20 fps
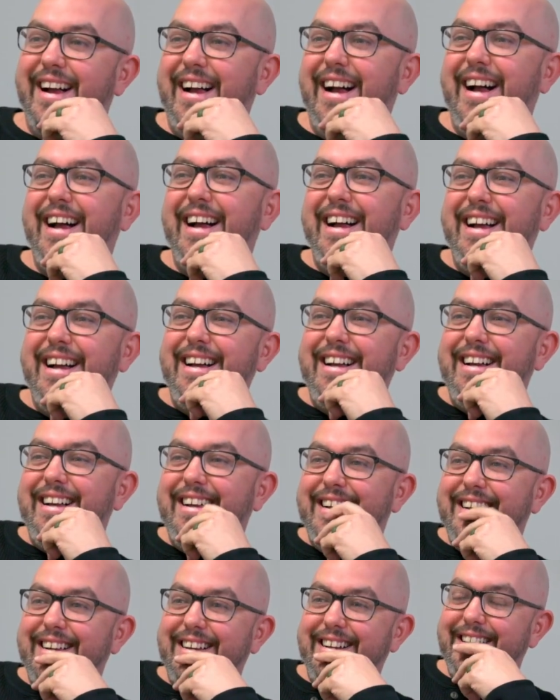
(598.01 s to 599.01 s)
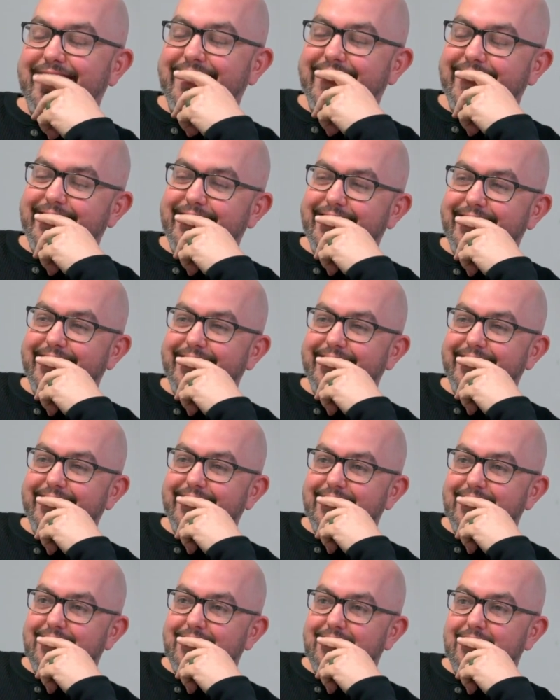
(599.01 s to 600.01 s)
because it comes
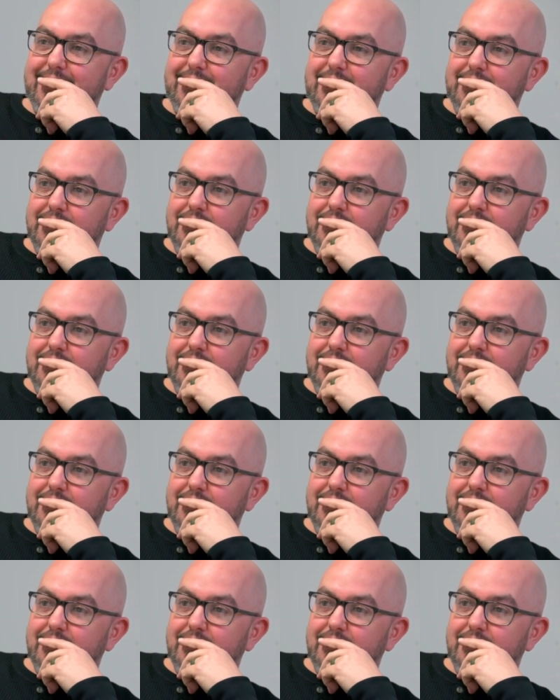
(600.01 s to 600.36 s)
just straight from the